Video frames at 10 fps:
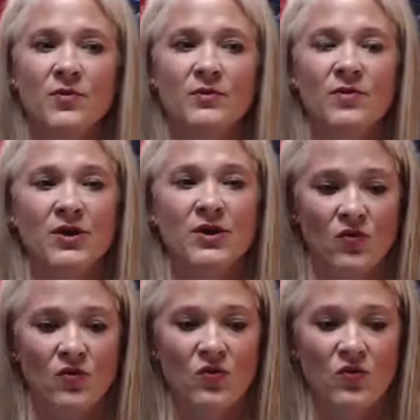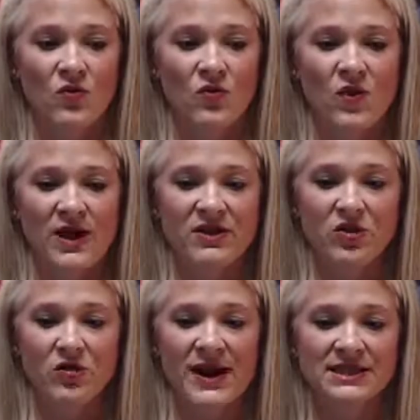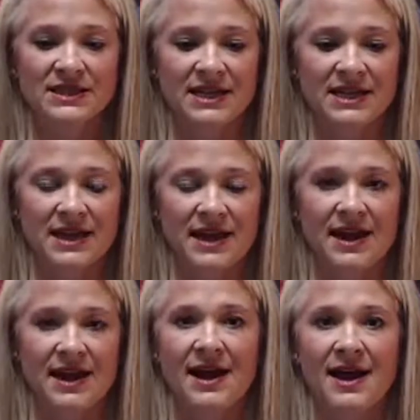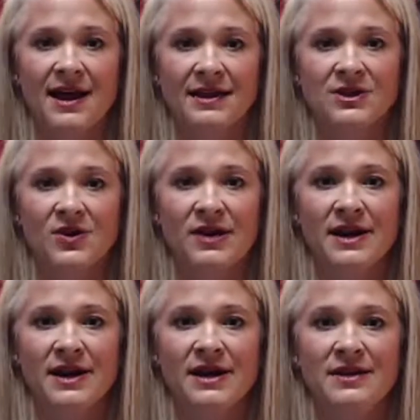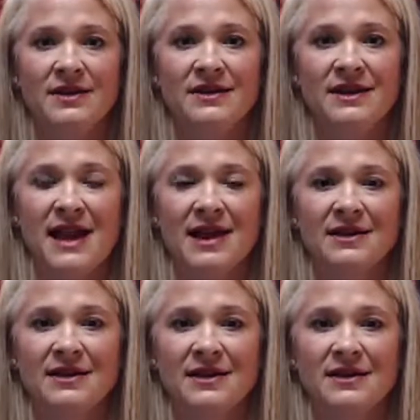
But one of the greatest things that I had during that